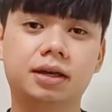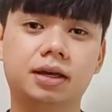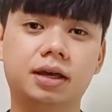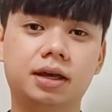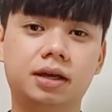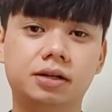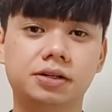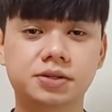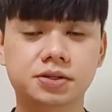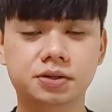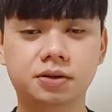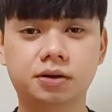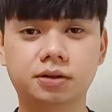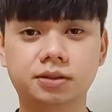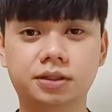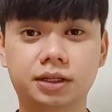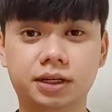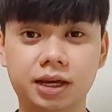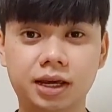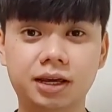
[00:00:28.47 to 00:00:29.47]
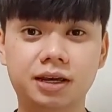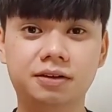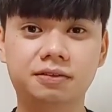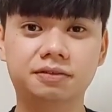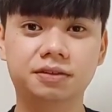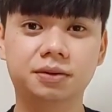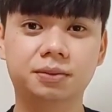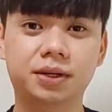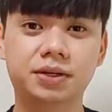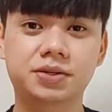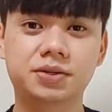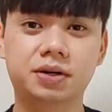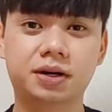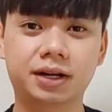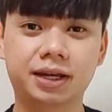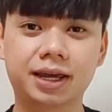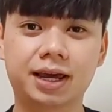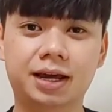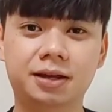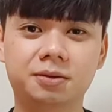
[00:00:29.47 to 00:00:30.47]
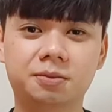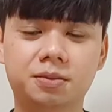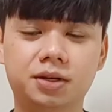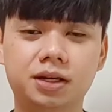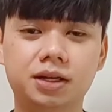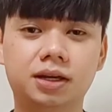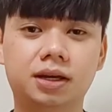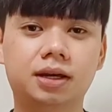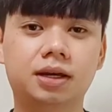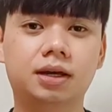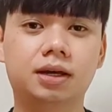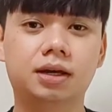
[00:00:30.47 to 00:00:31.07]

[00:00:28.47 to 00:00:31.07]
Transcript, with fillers: and it's called the K-Influencer Academy.